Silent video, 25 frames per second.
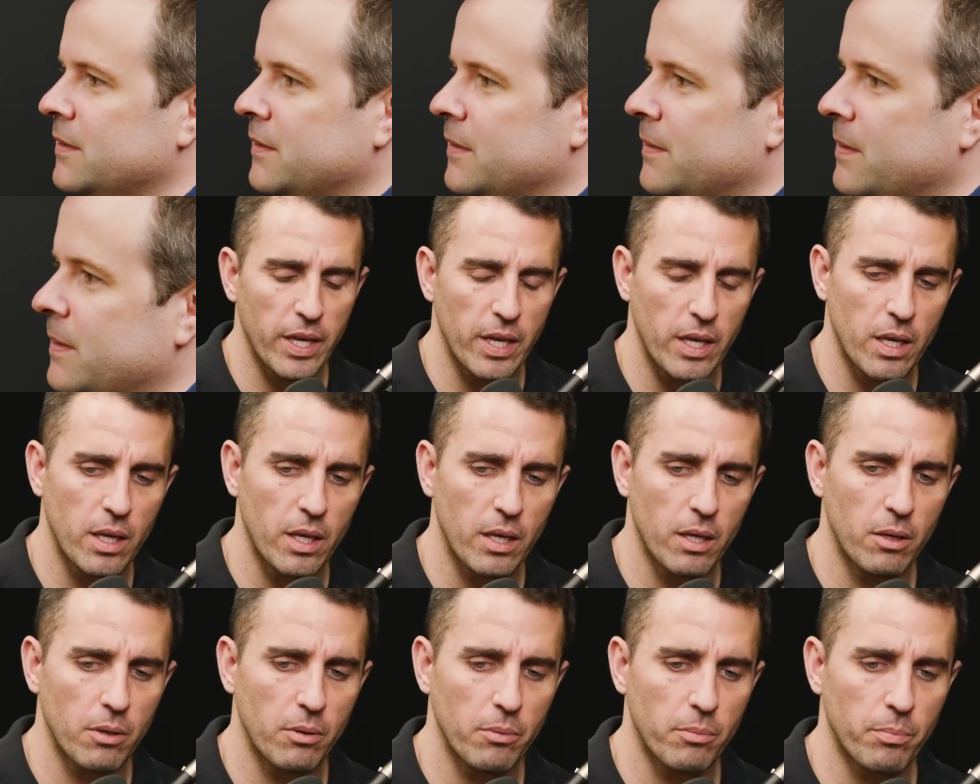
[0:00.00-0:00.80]

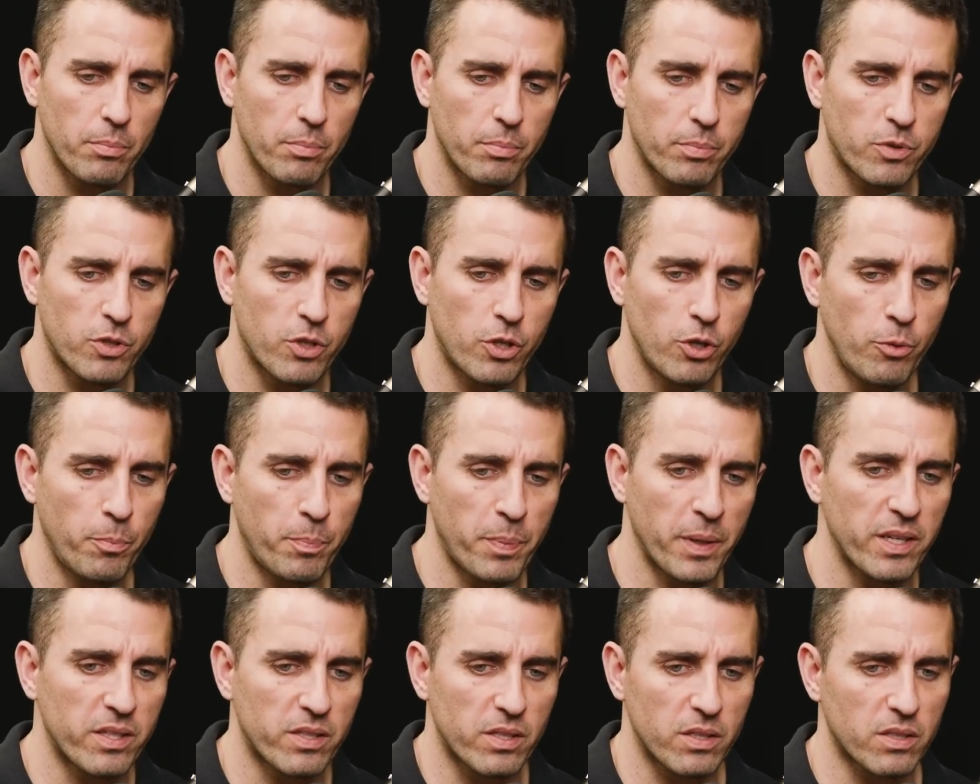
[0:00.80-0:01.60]
The two
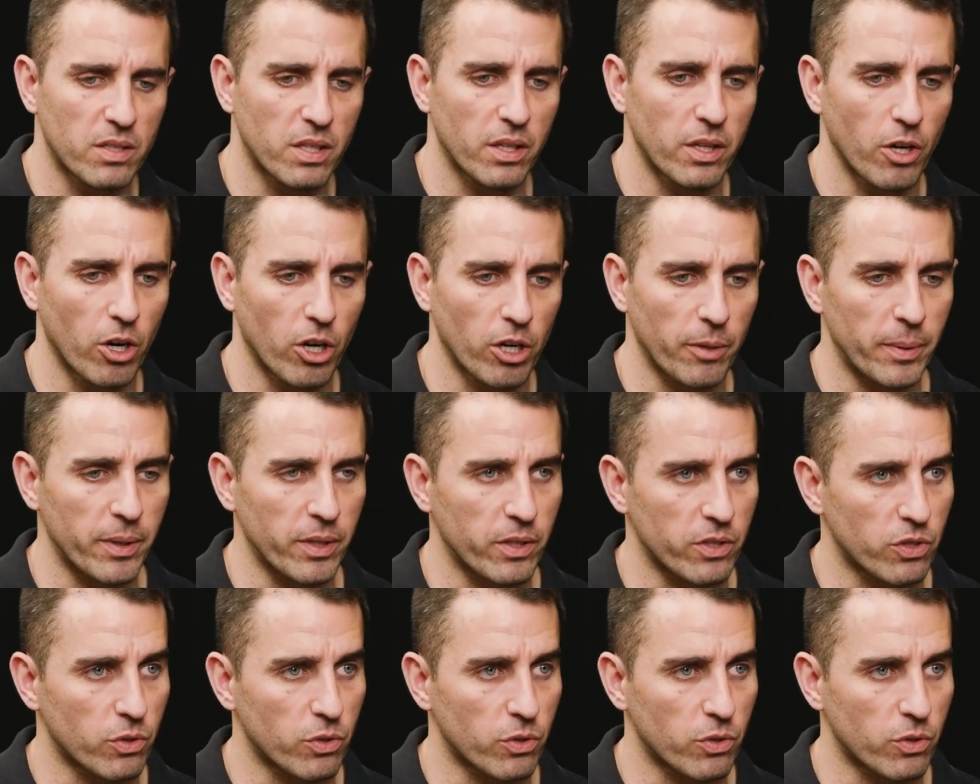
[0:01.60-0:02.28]
pieces to the argument the